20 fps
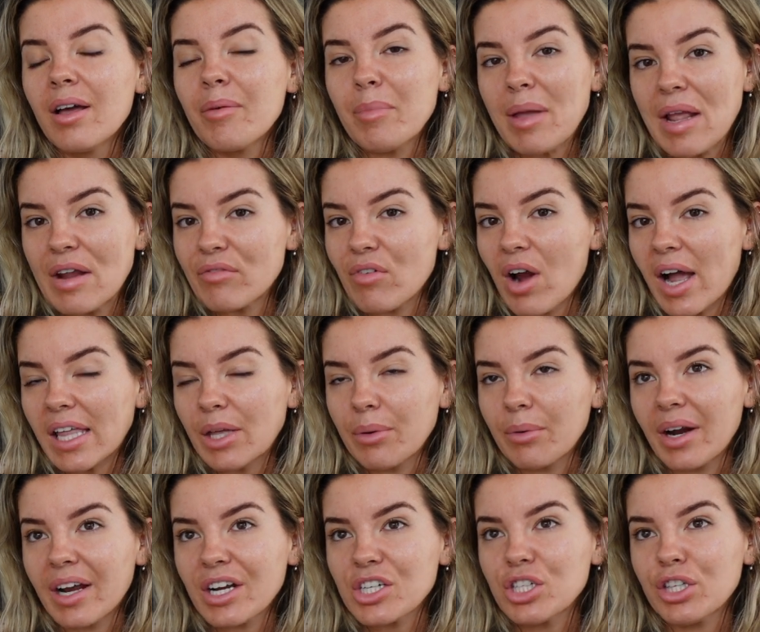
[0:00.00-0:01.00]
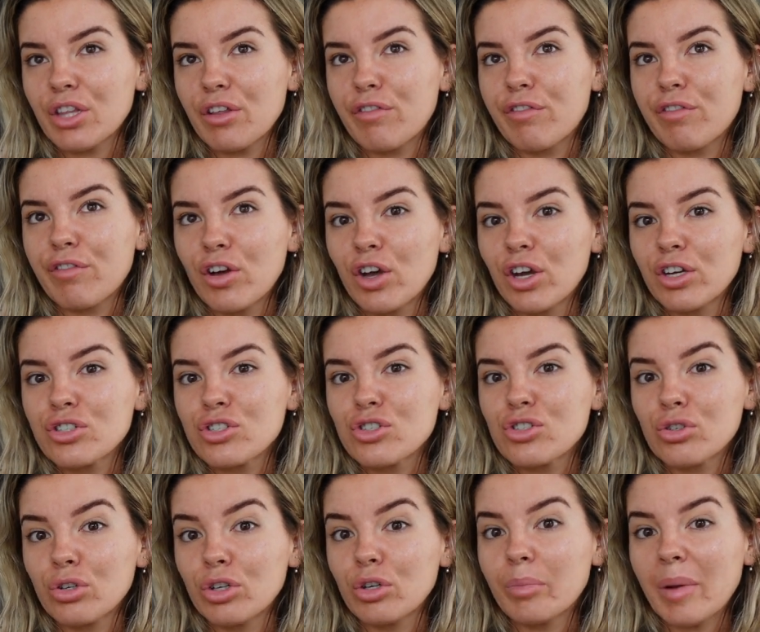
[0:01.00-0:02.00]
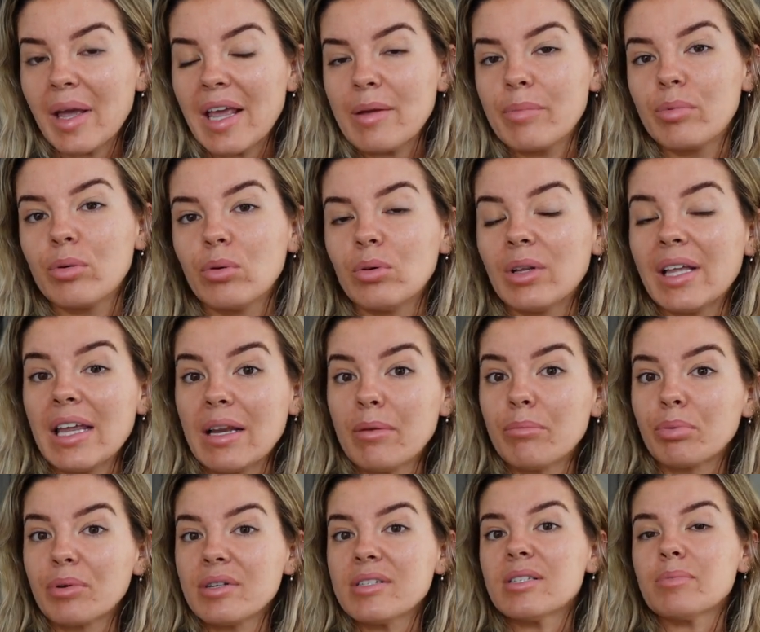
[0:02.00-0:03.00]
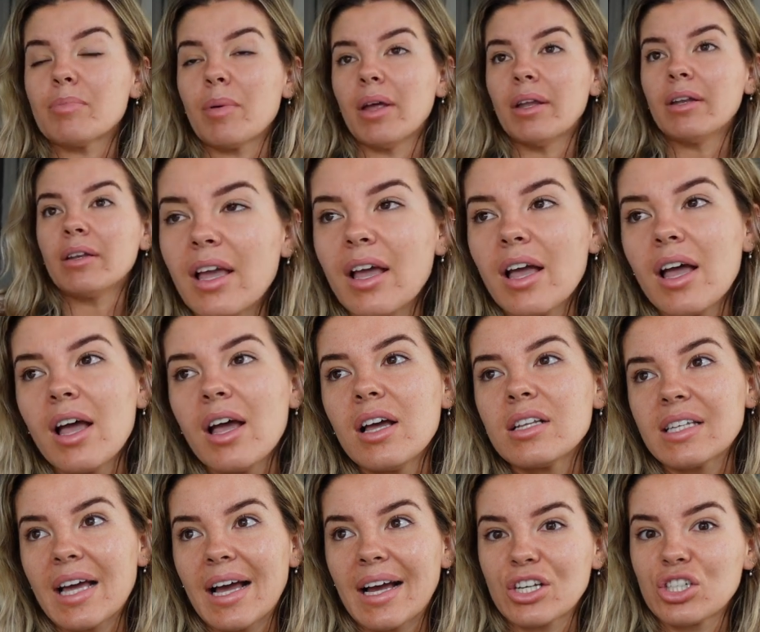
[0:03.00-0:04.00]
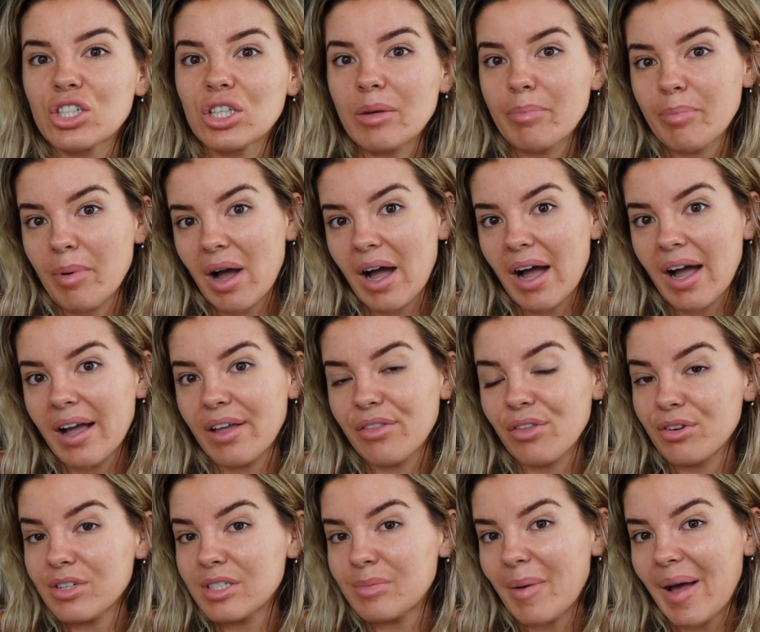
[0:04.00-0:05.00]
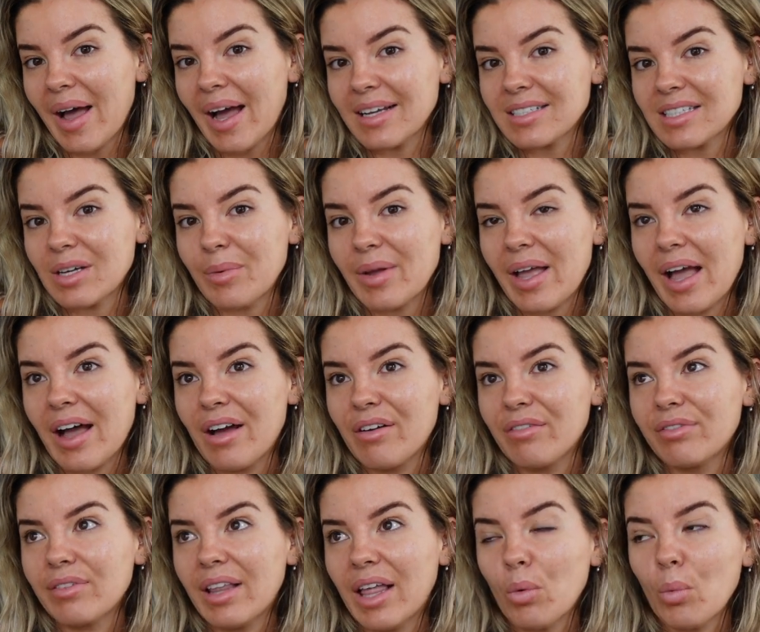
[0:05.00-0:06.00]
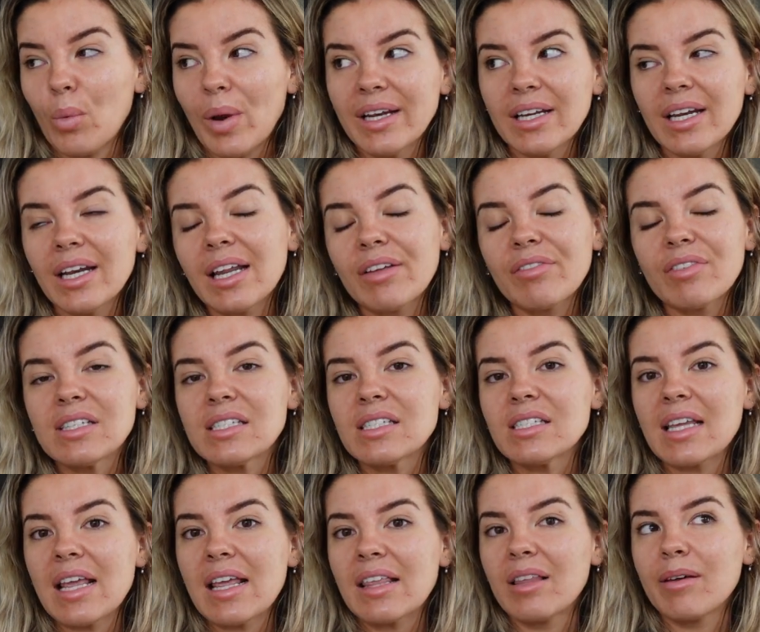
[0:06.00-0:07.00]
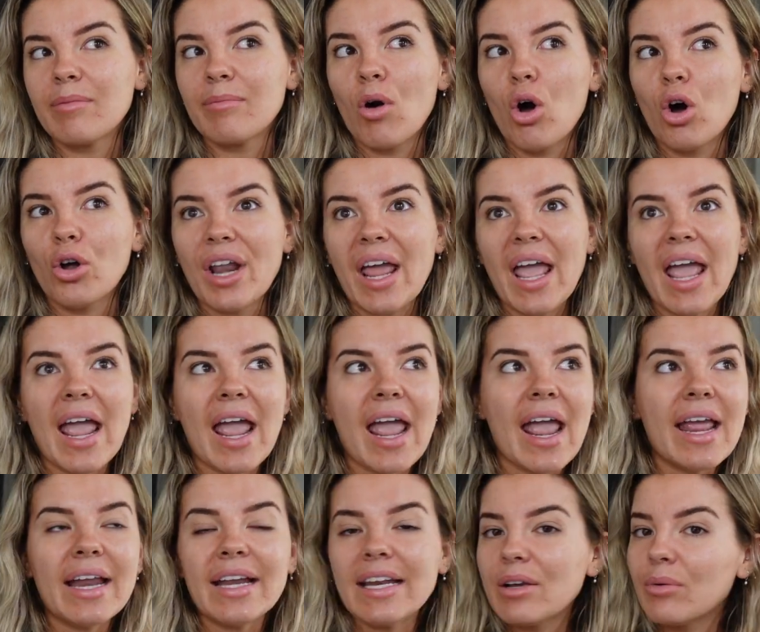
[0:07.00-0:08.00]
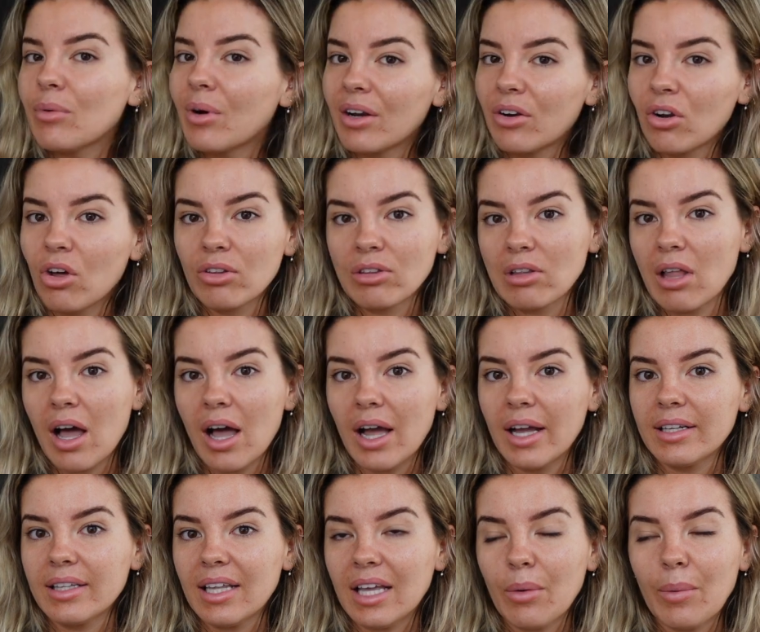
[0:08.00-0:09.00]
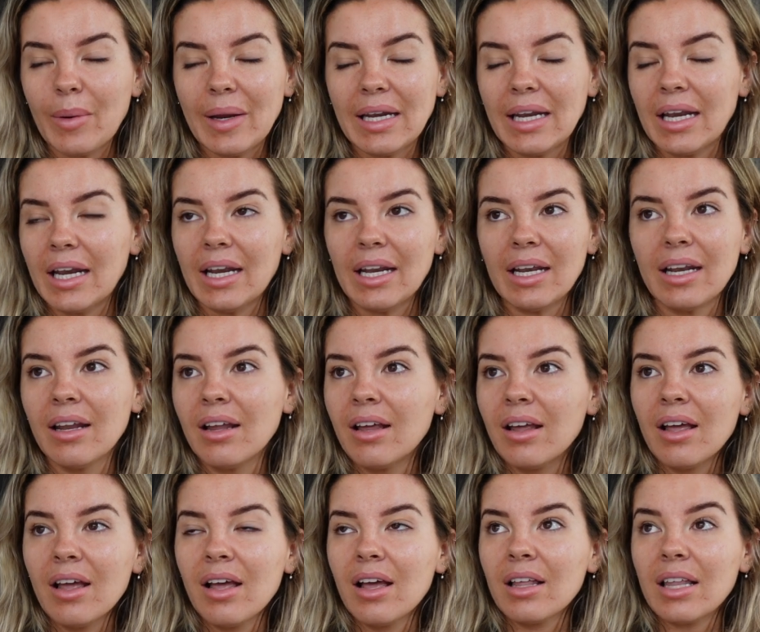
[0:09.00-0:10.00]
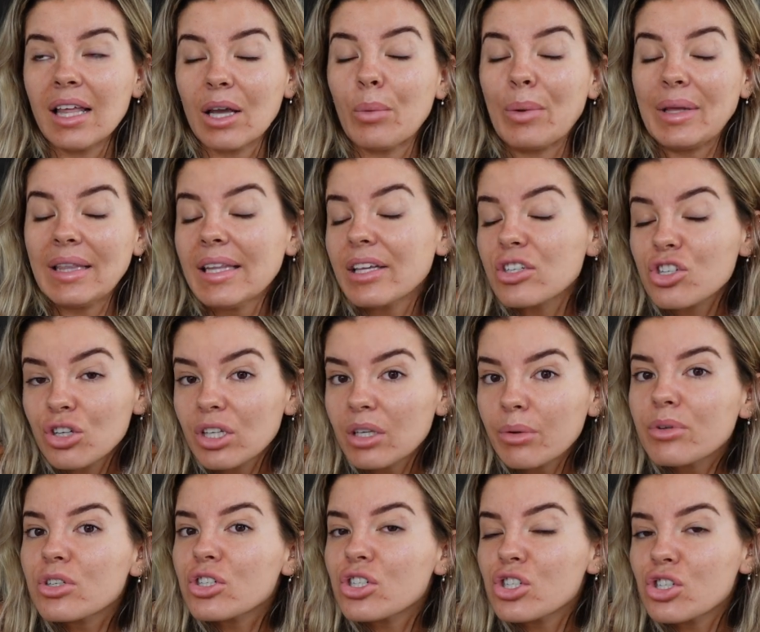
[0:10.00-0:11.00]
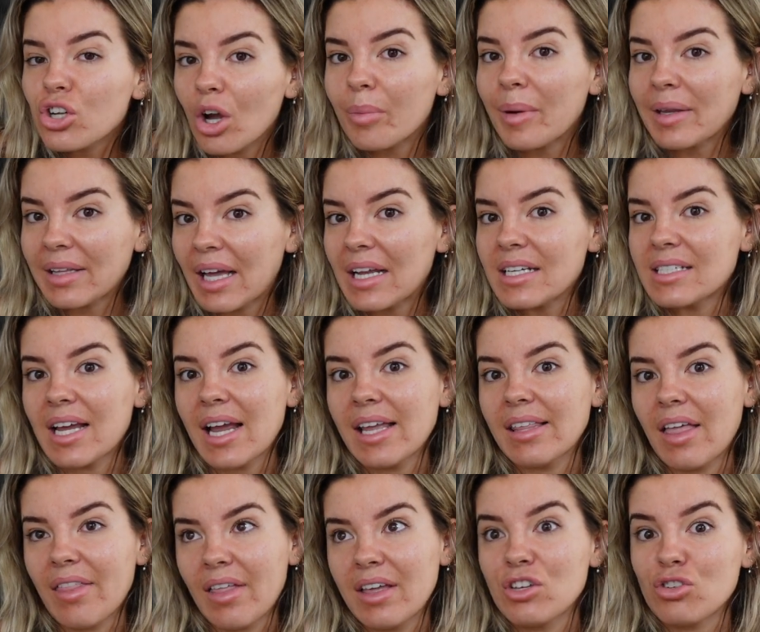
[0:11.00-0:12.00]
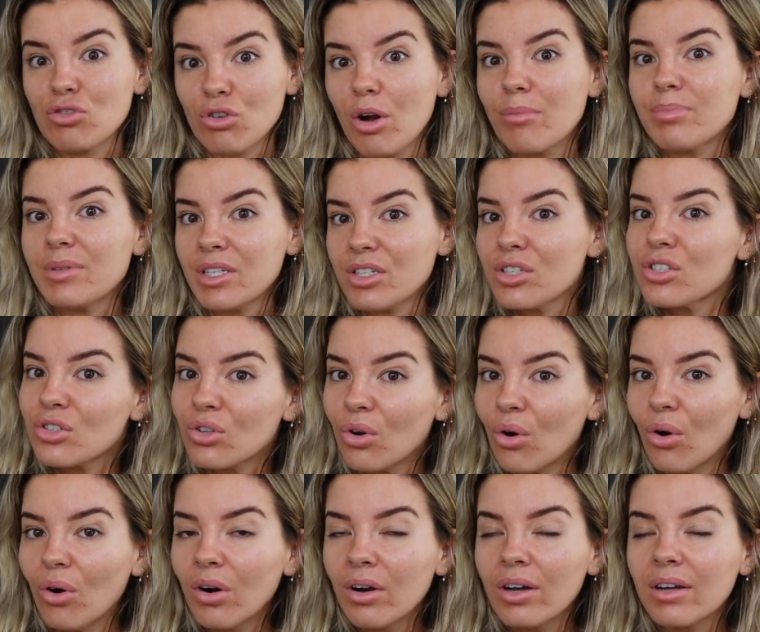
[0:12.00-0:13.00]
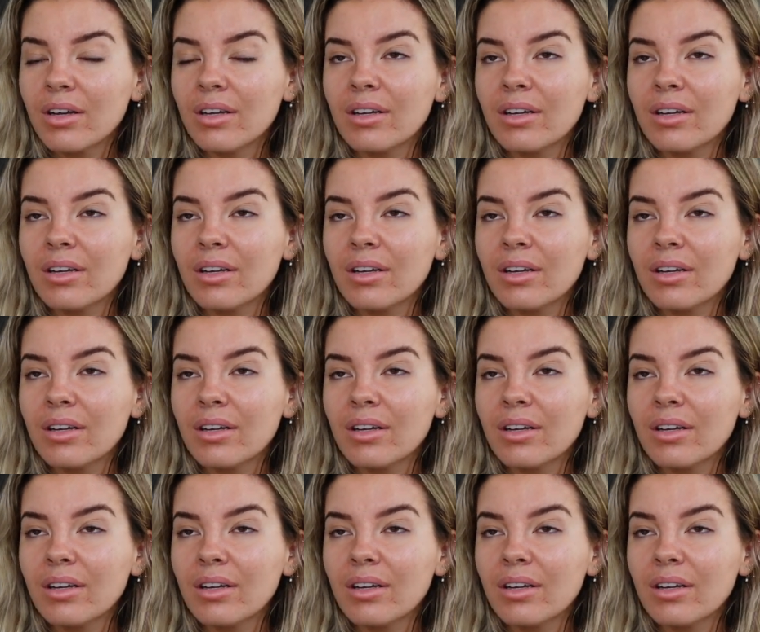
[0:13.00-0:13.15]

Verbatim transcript: me and Riley were actually the first two people in Brisbane to actually buy those bags that we have. Like we didn't even see them on anyone online. Like we didn't, like we literally were just shopping that day that they dropped in store.